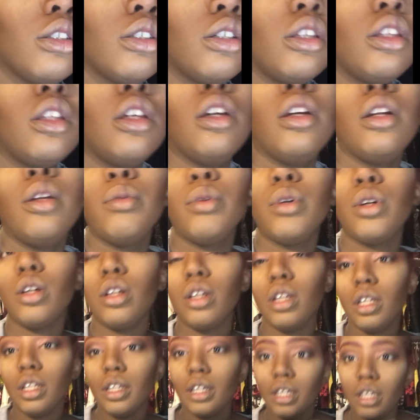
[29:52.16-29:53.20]
So then we're
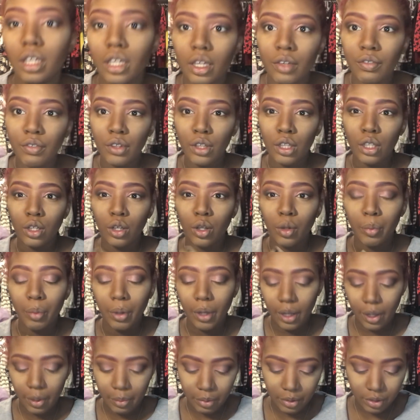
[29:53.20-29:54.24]
gonna like give a little
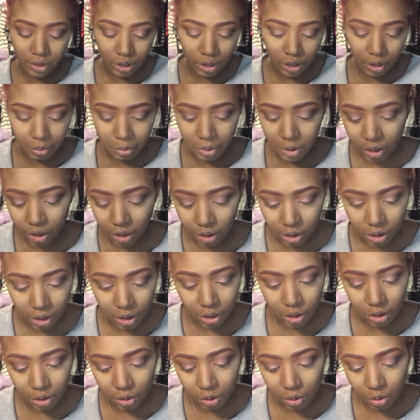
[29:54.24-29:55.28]
pop of shimmer in our
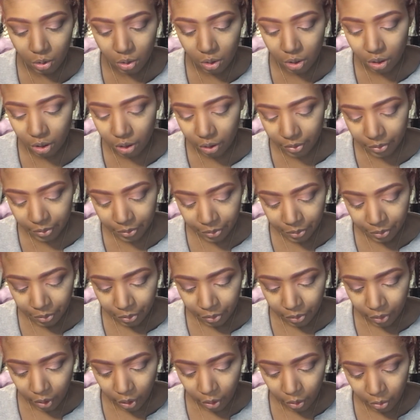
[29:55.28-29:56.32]
inner corner.
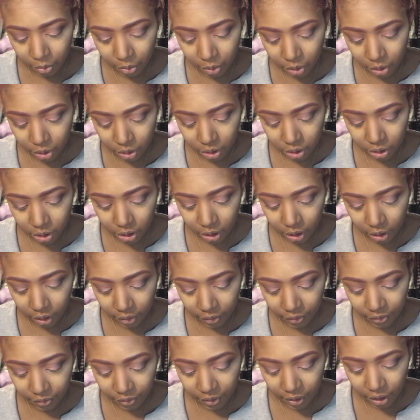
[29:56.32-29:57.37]
We're gonna take
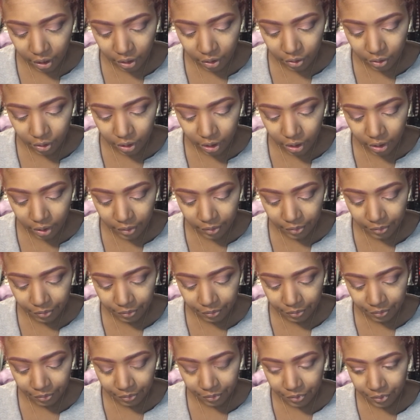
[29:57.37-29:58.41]
Fairy
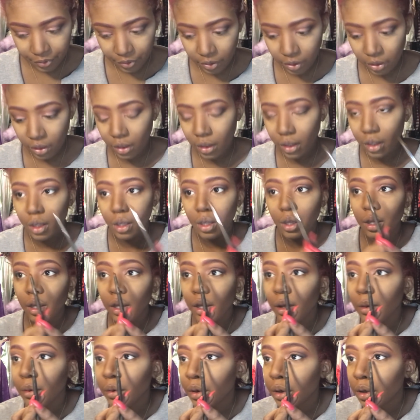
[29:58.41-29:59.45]

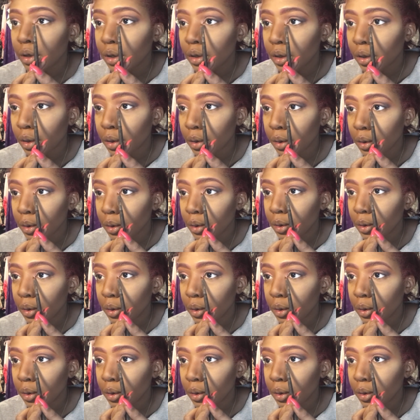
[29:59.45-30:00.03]
and we're gonna